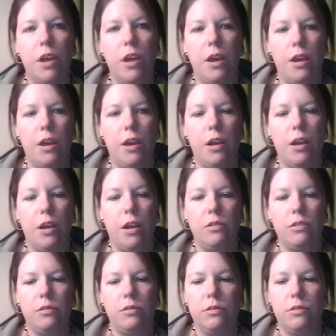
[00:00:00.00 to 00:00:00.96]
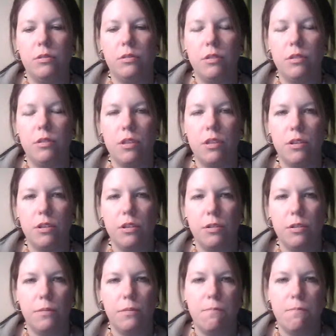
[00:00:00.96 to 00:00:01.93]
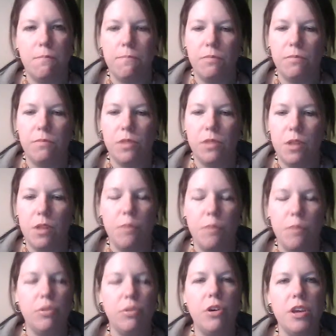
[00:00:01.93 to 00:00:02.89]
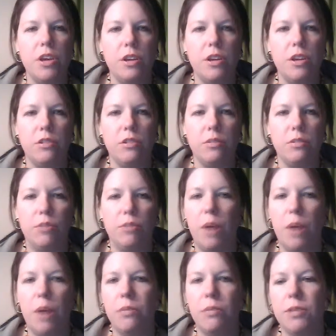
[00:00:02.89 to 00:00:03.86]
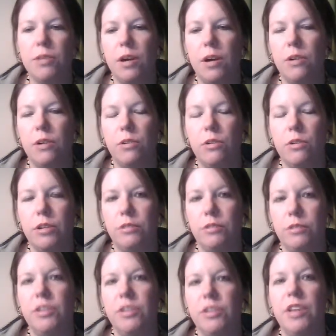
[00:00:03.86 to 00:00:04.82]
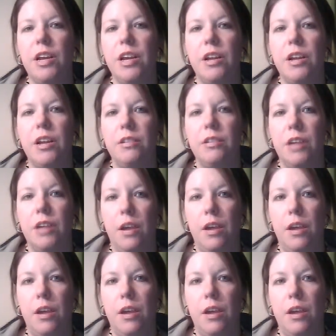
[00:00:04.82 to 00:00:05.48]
and the employees probably aren't going to retain it